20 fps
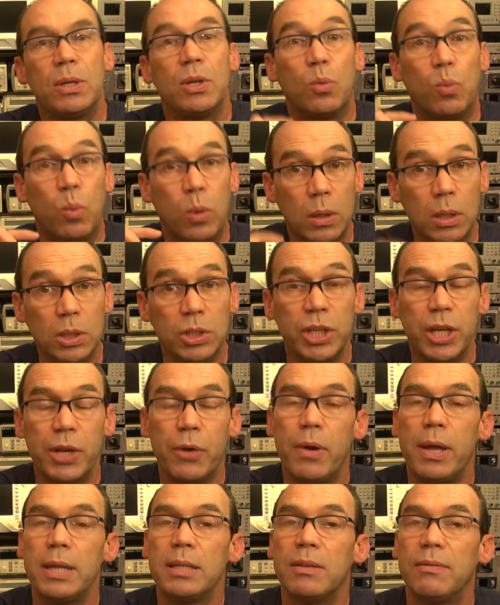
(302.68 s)
it, will
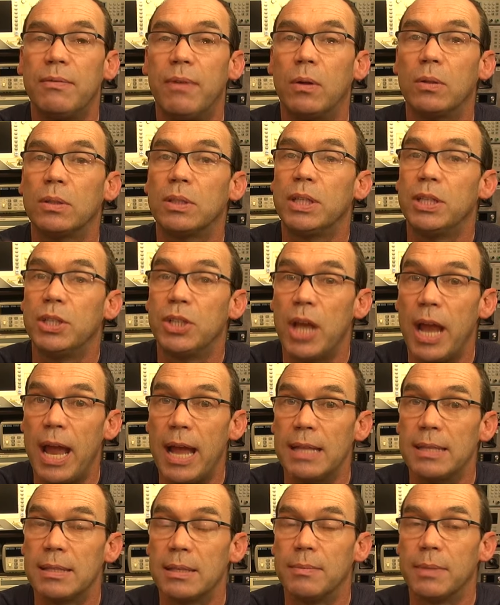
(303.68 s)
generate a voltage
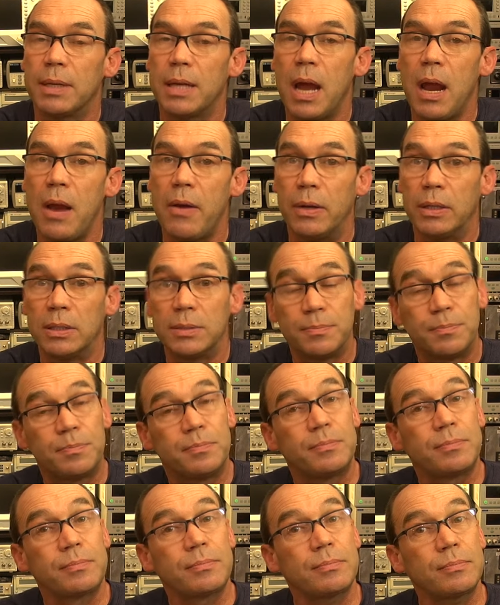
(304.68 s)
and some current.
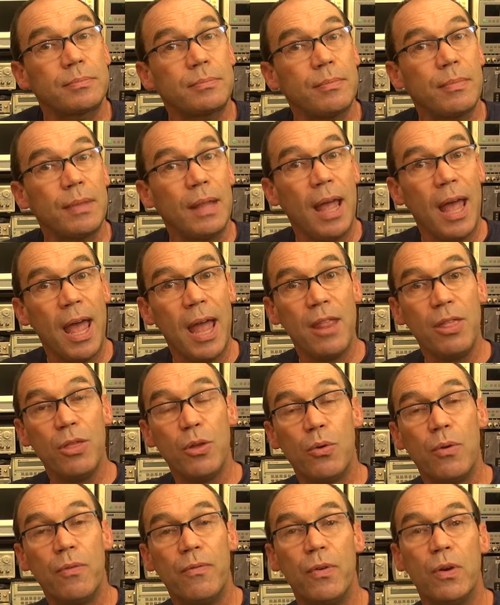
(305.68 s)
and
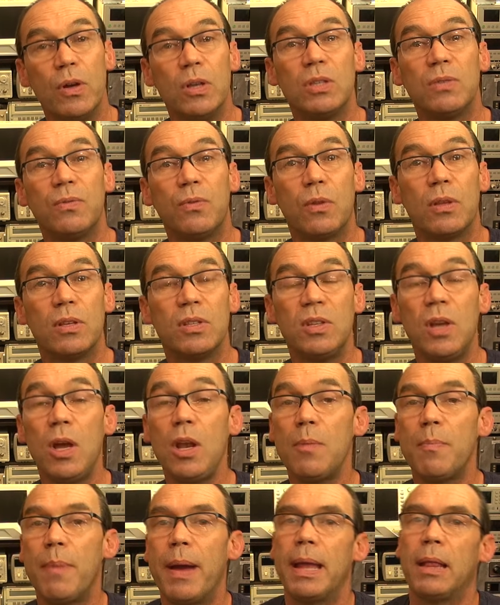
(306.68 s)
the reverse for the
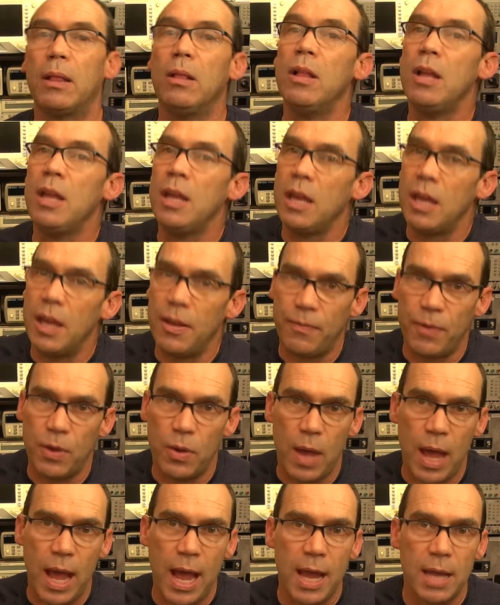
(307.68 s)
solar panel, if
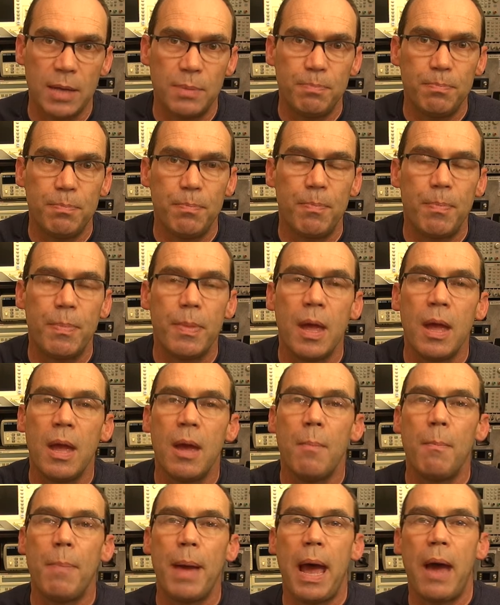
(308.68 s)
you add
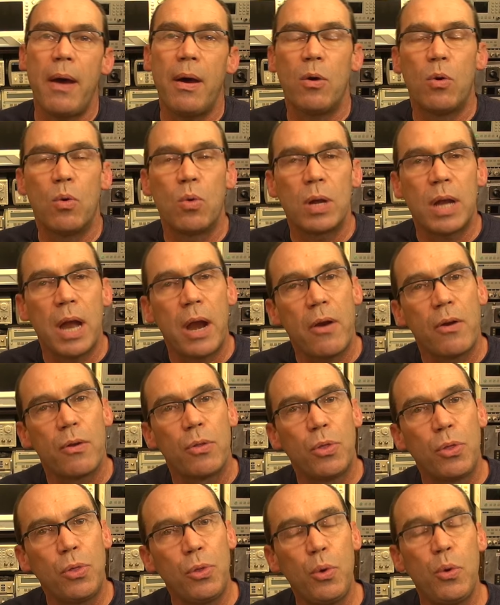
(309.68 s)
power or
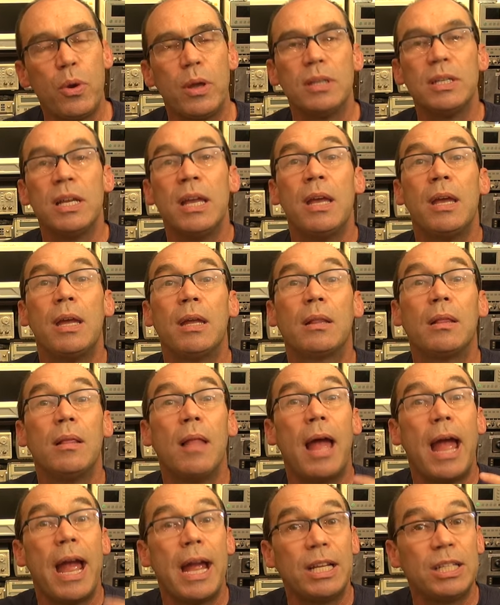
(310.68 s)
current through it,
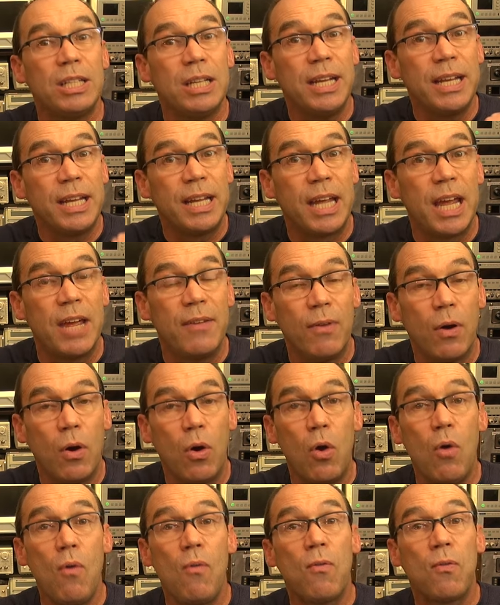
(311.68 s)
it'll actually give
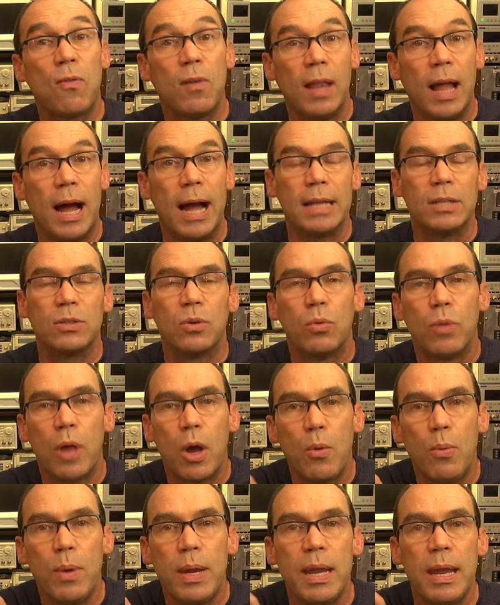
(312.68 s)
off light.
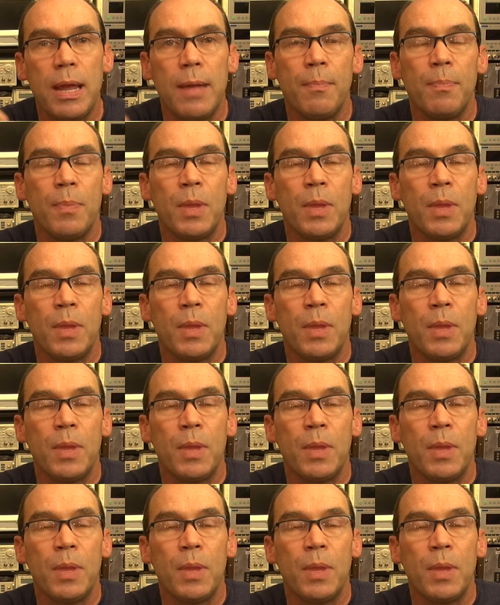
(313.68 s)
Although we